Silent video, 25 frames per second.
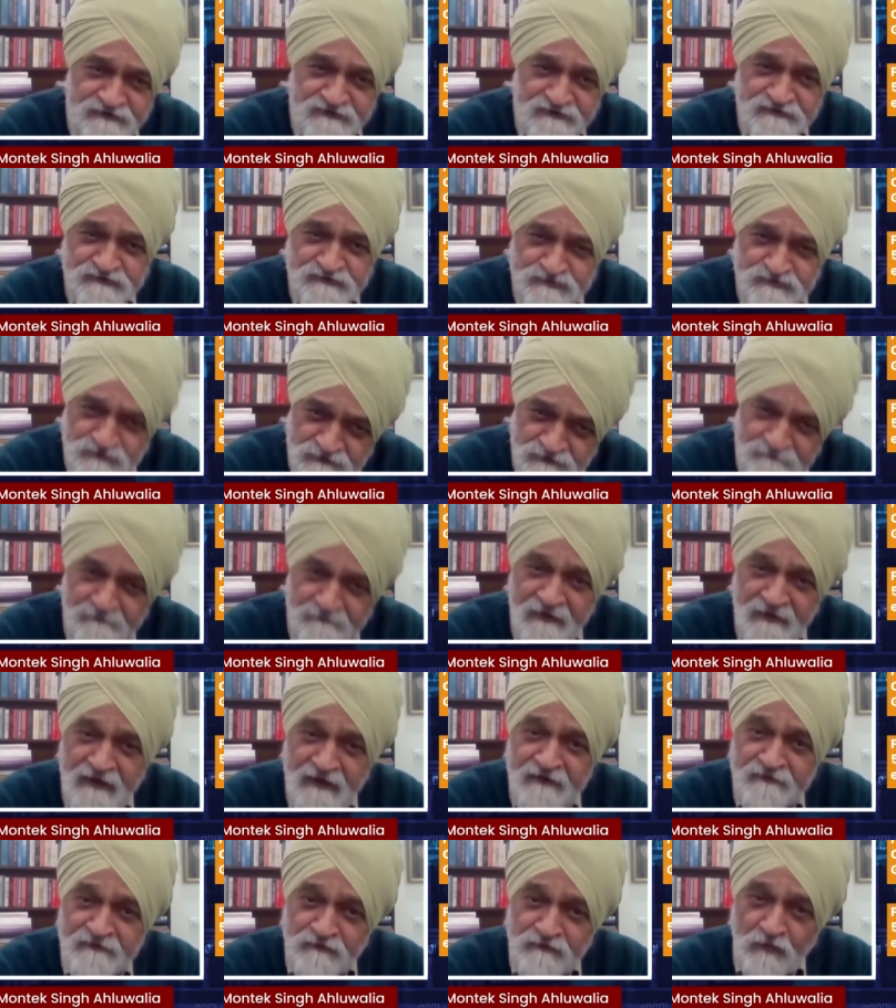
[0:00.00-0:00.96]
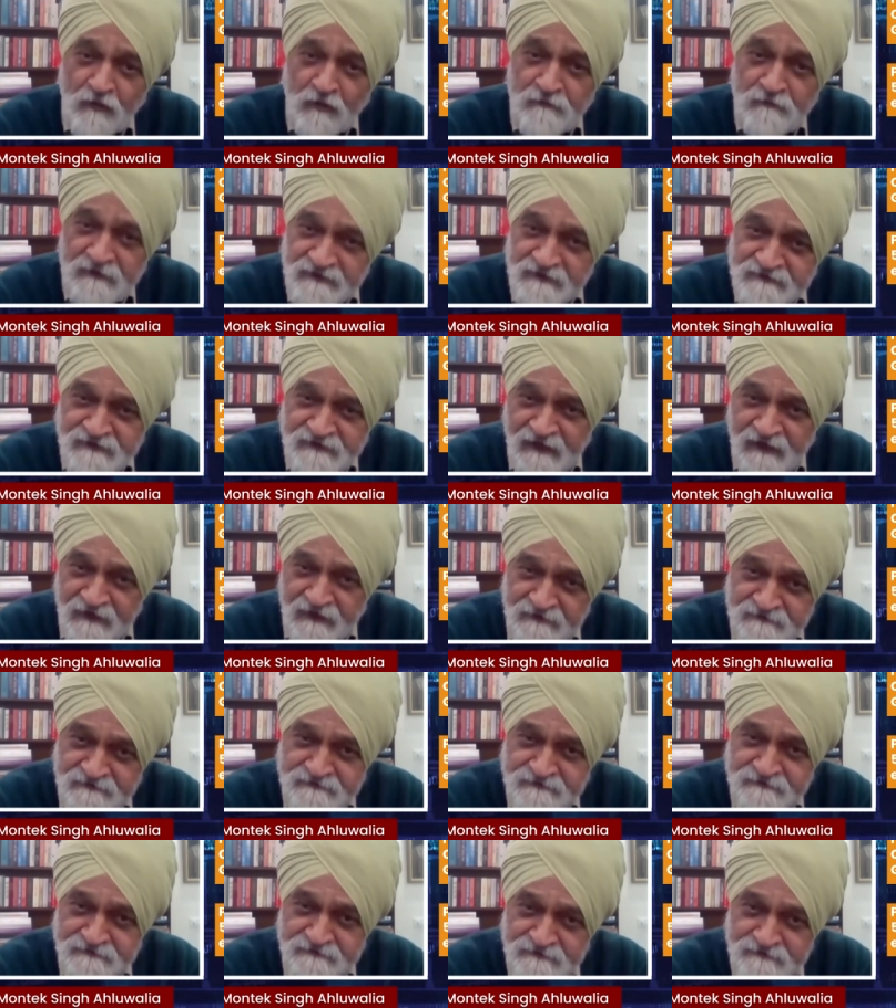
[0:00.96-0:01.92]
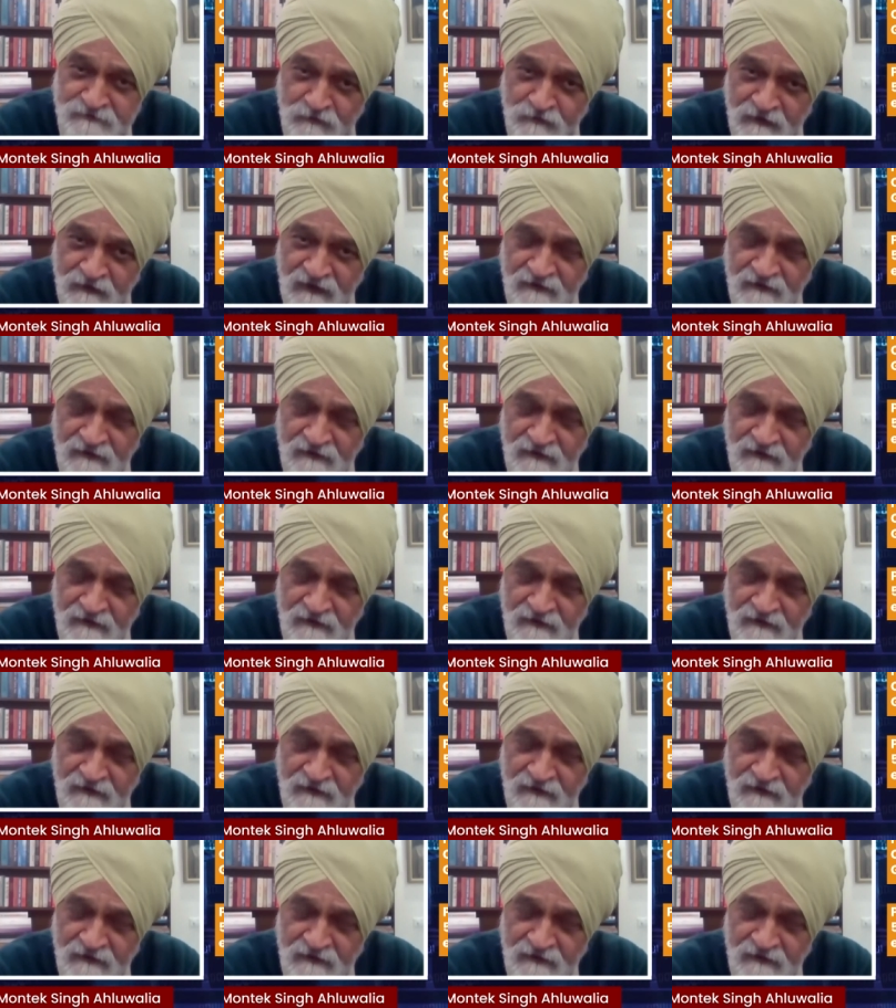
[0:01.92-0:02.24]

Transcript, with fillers: should bear a normal tax, okay?